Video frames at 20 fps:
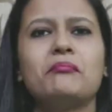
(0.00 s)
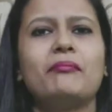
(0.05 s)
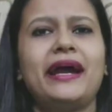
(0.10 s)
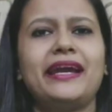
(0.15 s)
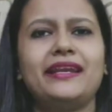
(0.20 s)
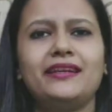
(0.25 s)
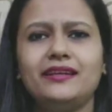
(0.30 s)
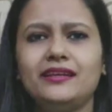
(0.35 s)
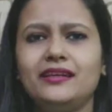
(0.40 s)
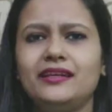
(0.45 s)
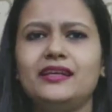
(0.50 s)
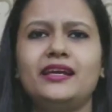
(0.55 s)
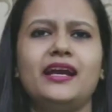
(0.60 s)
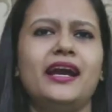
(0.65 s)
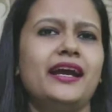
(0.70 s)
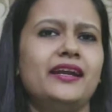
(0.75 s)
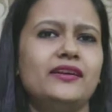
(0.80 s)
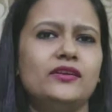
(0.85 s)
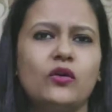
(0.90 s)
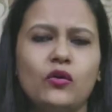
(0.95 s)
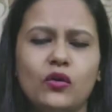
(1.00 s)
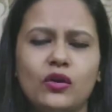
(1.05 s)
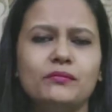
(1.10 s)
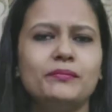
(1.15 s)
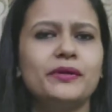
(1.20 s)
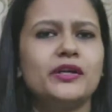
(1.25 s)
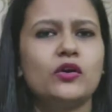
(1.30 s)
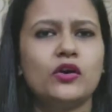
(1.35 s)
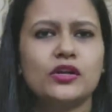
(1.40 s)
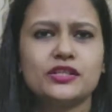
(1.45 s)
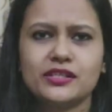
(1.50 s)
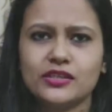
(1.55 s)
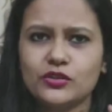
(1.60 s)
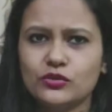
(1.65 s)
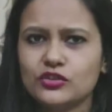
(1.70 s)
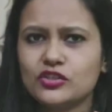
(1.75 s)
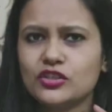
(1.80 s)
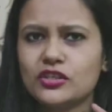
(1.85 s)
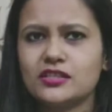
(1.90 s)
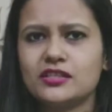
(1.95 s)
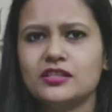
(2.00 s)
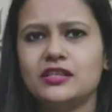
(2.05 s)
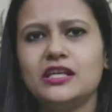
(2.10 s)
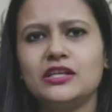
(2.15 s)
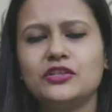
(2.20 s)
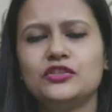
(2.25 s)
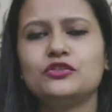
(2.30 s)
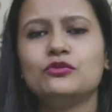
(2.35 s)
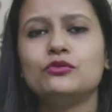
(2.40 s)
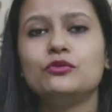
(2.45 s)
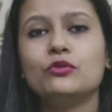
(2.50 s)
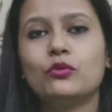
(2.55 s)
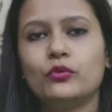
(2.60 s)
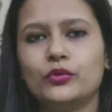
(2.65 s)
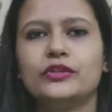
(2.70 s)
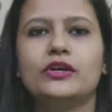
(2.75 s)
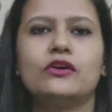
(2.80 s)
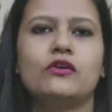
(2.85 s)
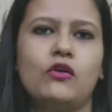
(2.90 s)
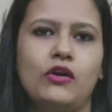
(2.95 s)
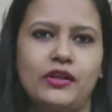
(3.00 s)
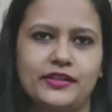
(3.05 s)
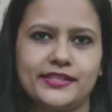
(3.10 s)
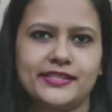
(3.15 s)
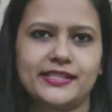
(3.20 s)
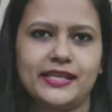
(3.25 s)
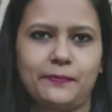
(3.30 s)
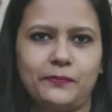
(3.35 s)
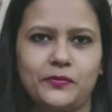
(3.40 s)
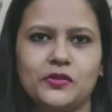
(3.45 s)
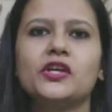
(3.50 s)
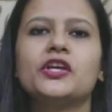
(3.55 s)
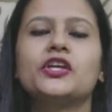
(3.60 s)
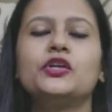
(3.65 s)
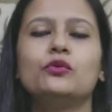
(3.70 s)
Mainini and all, because you just need to know the concept.